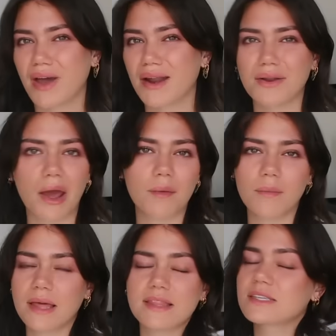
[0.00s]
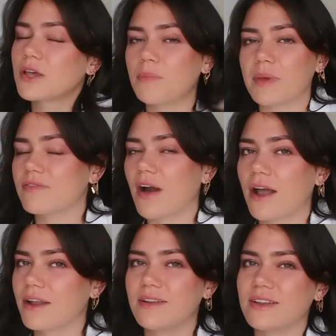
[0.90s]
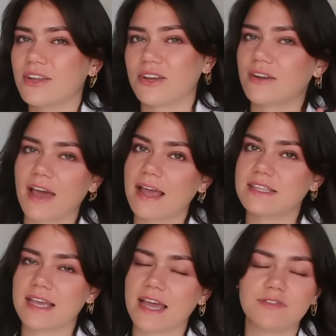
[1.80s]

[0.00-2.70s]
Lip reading: I don't know, this could be fun, you could hate it.